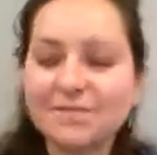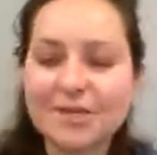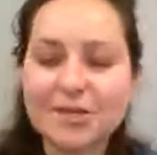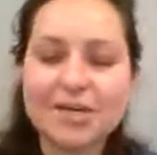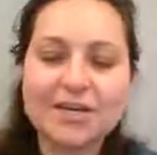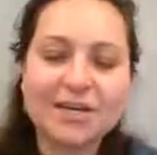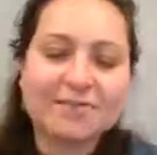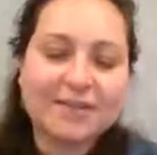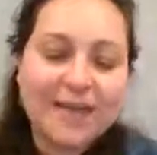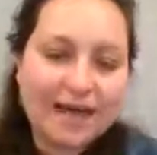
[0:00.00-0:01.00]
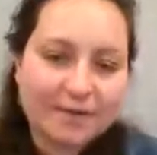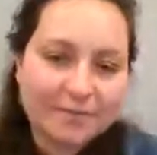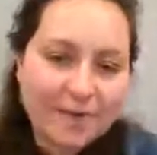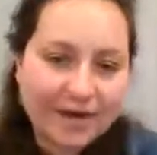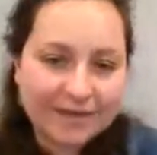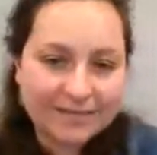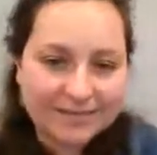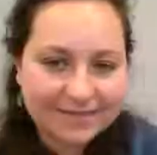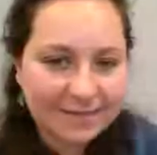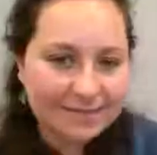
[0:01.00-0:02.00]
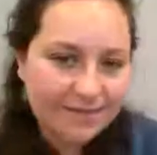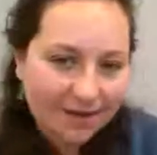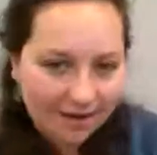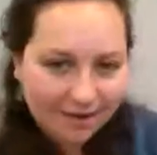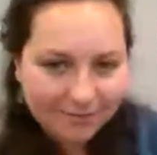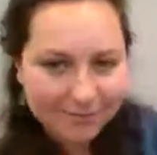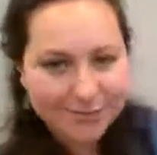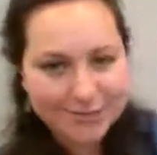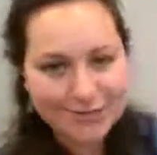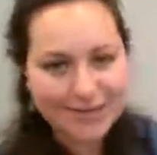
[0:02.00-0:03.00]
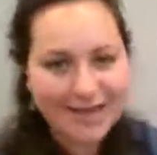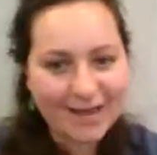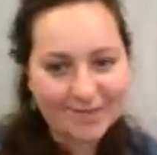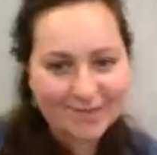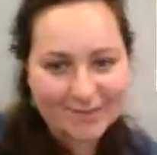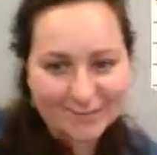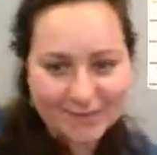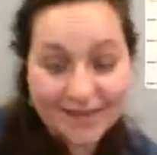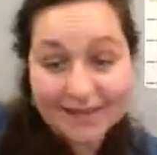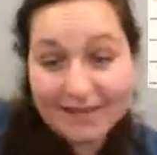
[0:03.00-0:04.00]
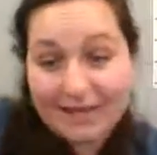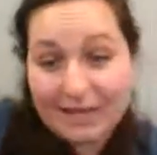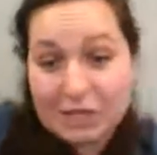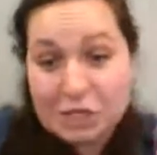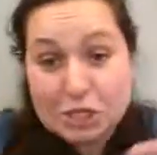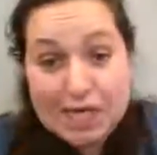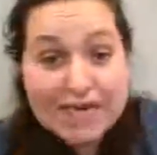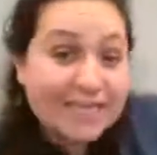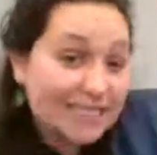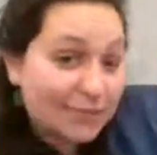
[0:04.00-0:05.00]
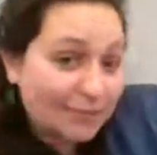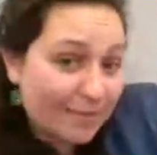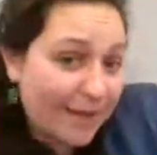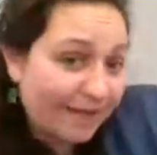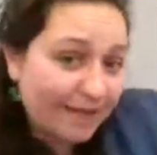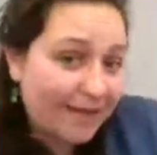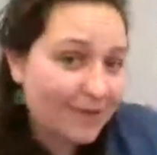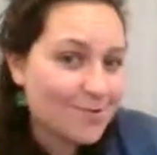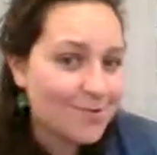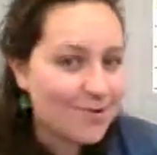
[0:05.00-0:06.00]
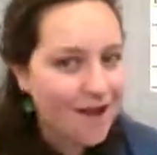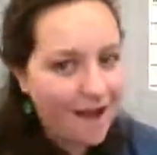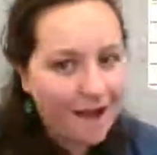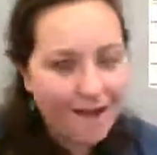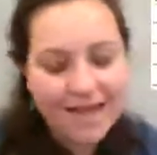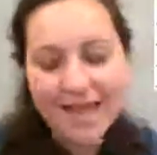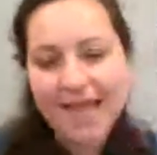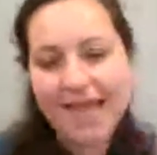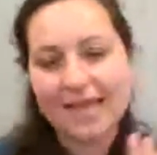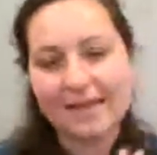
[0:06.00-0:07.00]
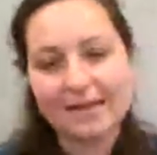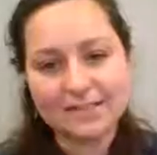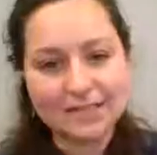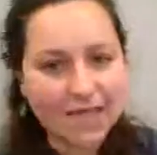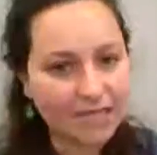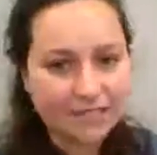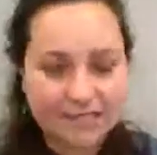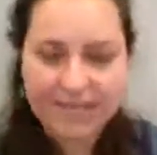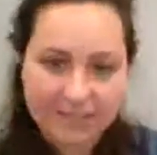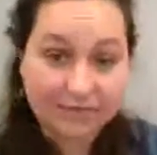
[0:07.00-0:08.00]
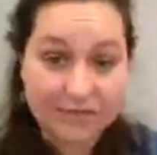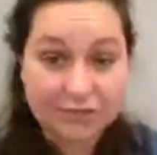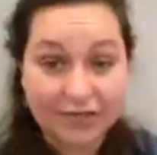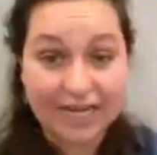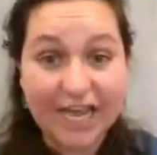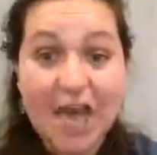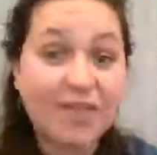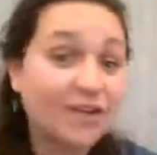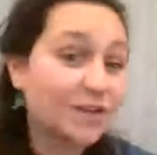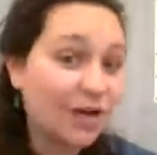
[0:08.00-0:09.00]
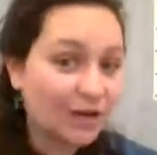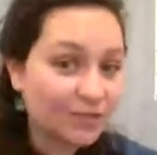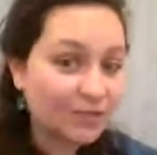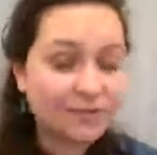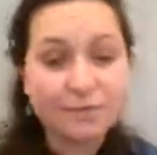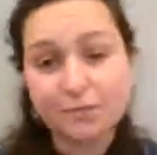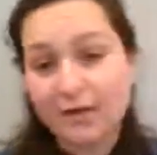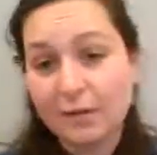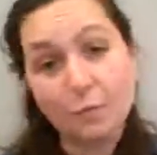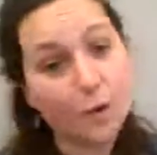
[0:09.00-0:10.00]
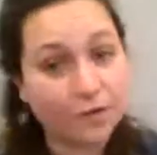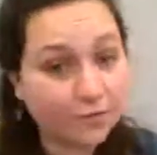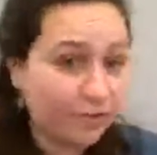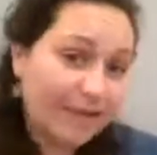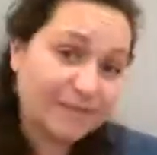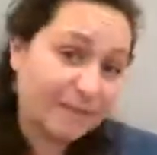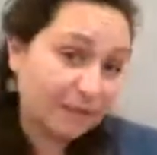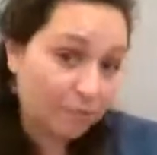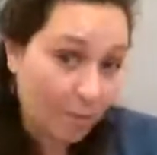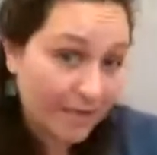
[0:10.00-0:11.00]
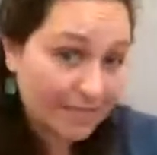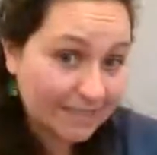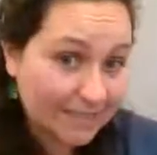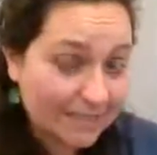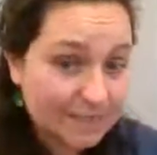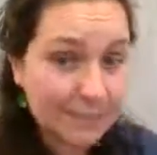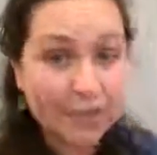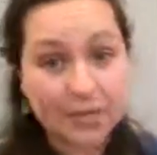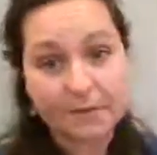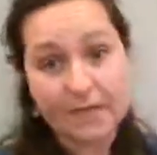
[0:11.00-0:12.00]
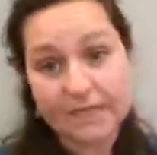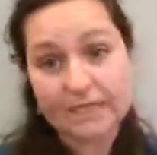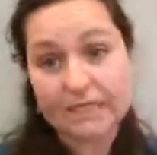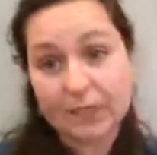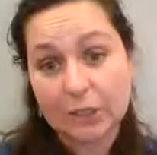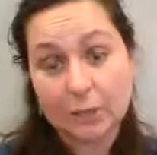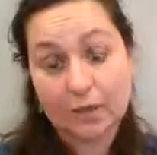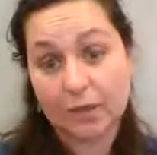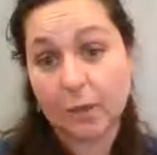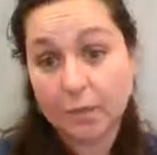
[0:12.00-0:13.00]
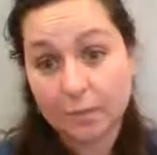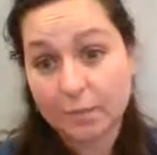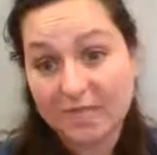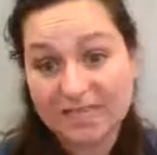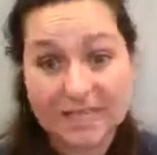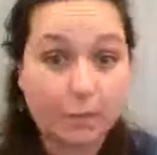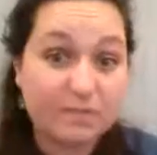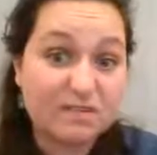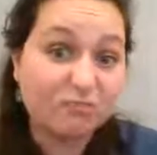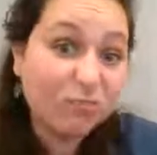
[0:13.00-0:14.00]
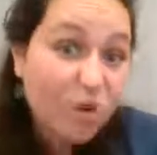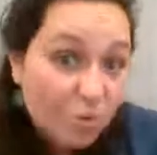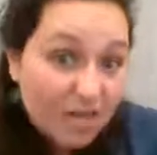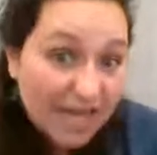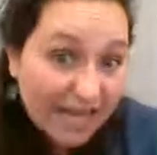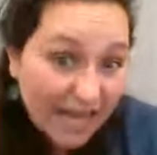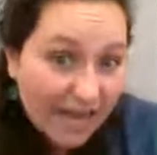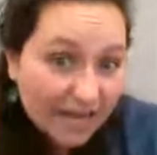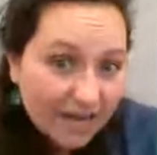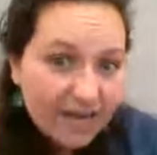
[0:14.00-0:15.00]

is she going to let her parents come to harm, or is she going to help this rebellion, and is she into the rebellion or not? And there's lots and lots of intrigue. There's also some pretty wonderful lesbian romance in this book. I'm not going to tell you with who because that would be ruining it.